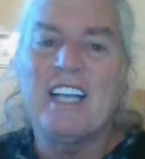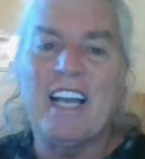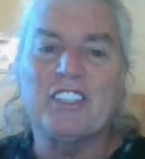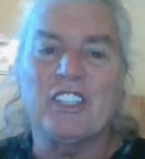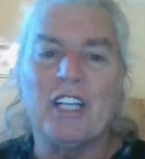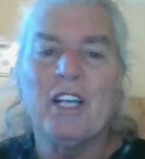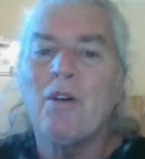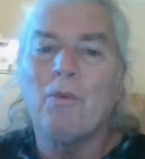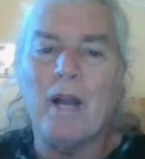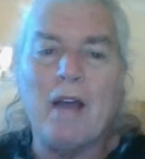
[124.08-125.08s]
Actually,
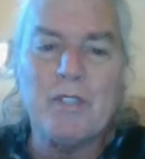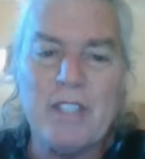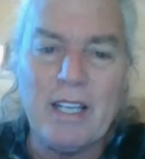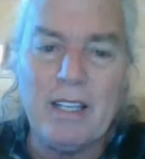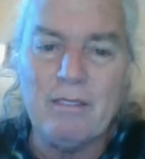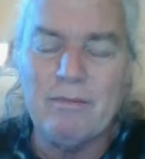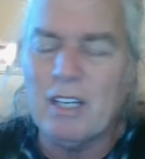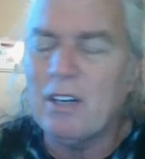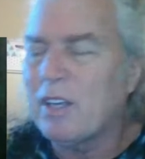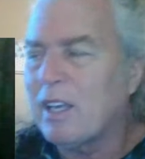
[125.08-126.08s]
when I was a oh
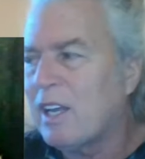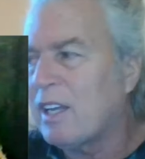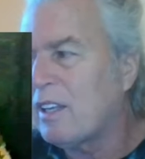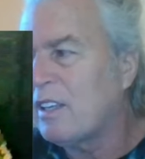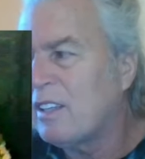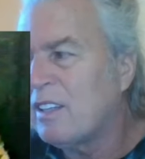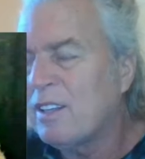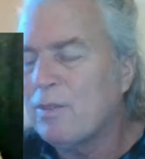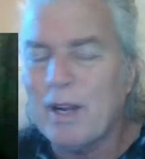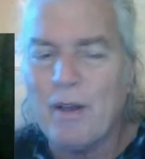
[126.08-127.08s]

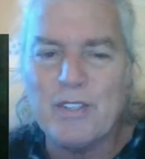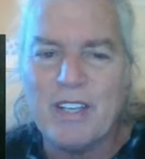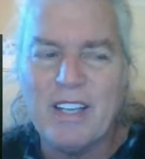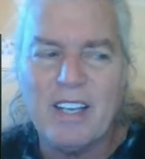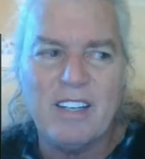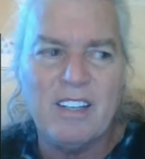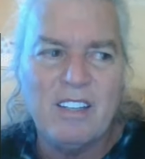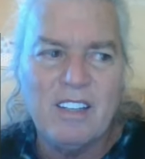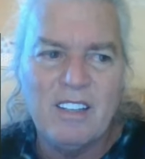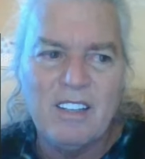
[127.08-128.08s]
god, I was a kid.
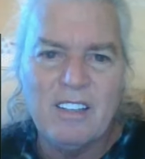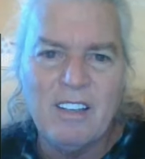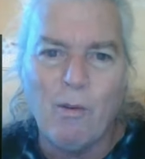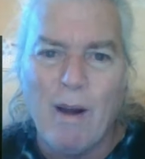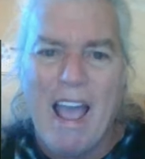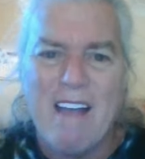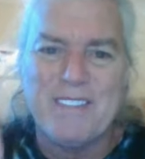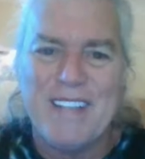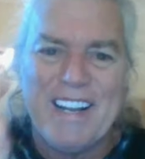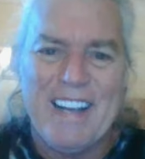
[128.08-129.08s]
When I
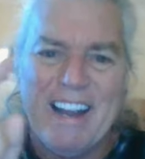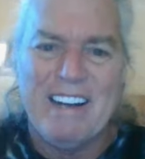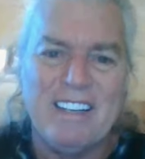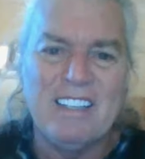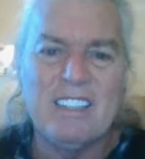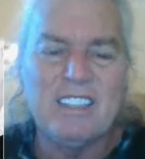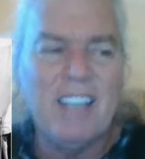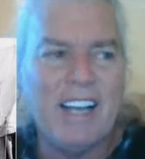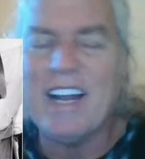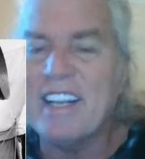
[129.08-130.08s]
was a kid,
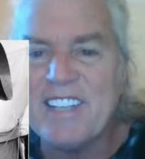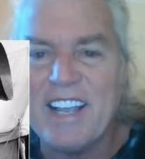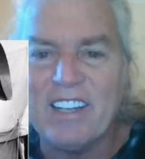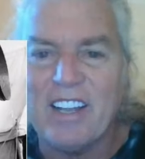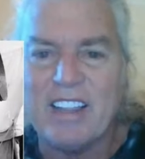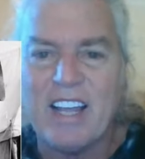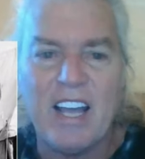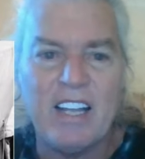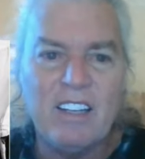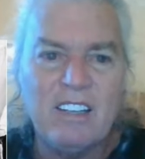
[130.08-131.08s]
I gotta say it like
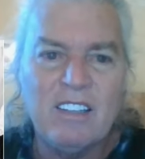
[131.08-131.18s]
that.